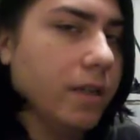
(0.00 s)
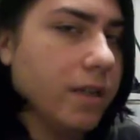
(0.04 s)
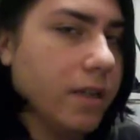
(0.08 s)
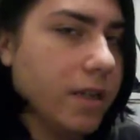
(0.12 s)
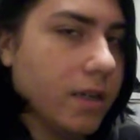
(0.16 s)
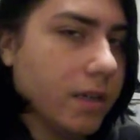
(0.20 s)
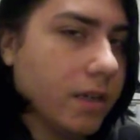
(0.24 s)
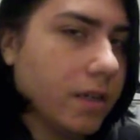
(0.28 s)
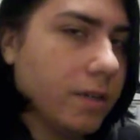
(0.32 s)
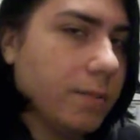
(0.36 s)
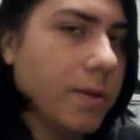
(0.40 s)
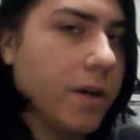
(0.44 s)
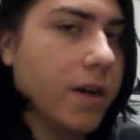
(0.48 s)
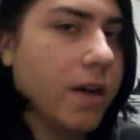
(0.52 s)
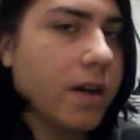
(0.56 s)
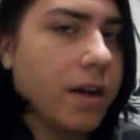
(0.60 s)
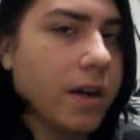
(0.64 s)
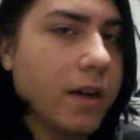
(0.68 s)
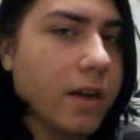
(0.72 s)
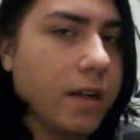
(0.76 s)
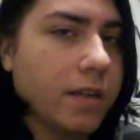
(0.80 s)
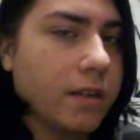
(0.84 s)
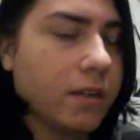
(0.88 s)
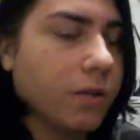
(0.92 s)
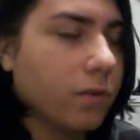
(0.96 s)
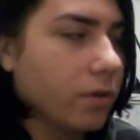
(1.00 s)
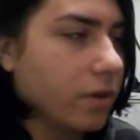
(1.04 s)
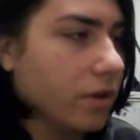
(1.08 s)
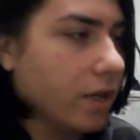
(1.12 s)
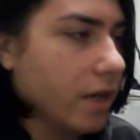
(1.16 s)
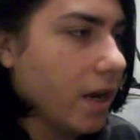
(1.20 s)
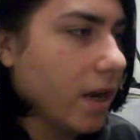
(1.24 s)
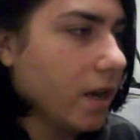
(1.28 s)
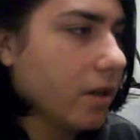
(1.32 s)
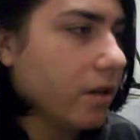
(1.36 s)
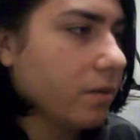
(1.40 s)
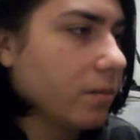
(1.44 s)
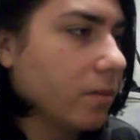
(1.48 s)
the experience or
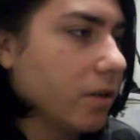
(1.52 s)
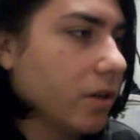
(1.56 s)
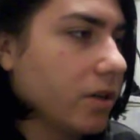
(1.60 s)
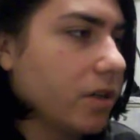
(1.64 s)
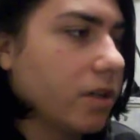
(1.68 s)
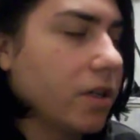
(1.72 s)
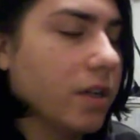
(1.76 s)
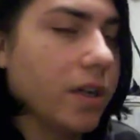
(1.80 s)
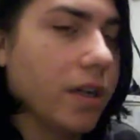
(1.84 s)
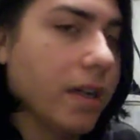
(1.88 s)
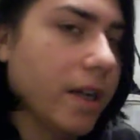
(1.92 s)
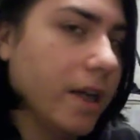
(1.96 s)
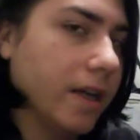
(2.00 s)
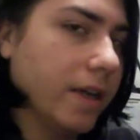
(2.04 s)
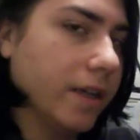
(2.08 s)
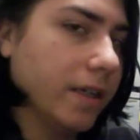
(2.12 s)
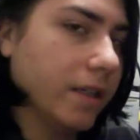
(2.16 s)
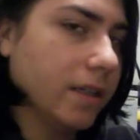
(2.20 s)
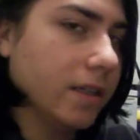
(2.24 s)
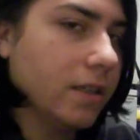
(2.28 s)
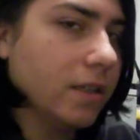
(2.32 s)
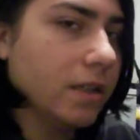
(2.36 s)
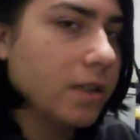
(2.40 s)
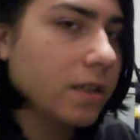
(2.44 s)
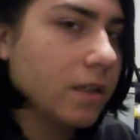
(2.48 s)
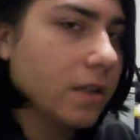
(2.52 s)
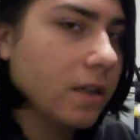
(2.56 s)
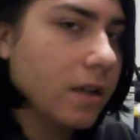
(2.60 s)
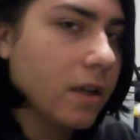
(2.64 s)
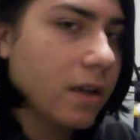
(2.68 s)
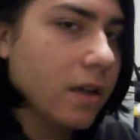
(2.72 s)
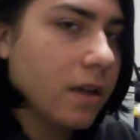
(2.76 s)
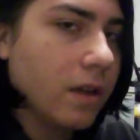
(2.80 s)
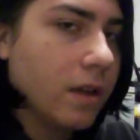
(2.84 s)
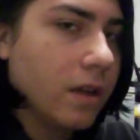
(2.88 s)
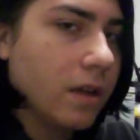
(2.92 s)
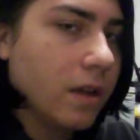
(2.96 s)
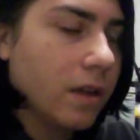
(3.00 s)
the other merchandise
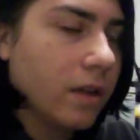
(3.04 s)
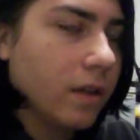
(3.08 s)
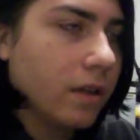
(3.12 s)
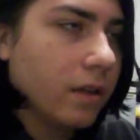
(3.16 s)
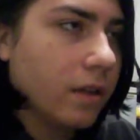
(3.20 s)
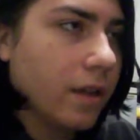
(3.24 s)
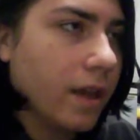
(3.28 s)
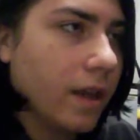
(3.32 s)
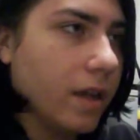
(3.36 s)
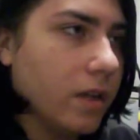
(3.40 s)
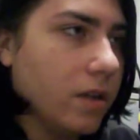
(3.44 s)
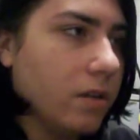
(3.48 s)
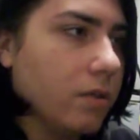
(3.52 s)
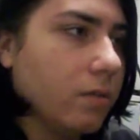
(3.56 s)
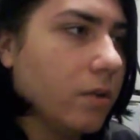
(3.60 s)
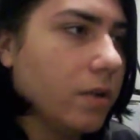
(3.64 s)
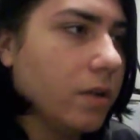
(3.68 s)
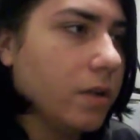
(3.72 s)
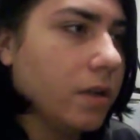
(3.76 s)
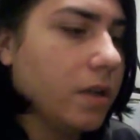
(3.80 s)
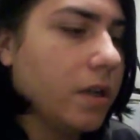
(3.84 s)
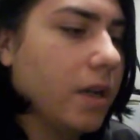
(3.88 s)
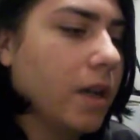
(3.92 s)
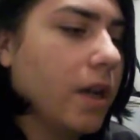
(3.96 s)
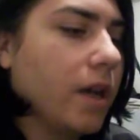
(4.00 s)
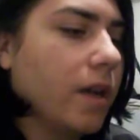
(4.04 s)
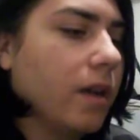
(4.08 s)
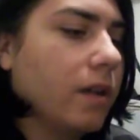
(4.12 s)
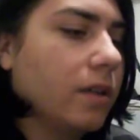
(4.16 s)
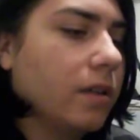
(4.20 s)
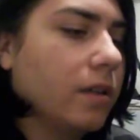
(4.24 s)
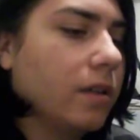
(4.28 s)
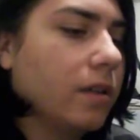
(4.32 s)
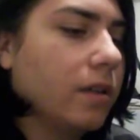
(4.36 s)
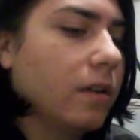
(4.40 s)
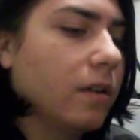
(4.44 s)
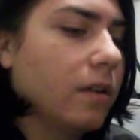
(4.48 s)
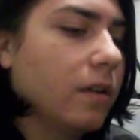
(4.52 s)
that you would get,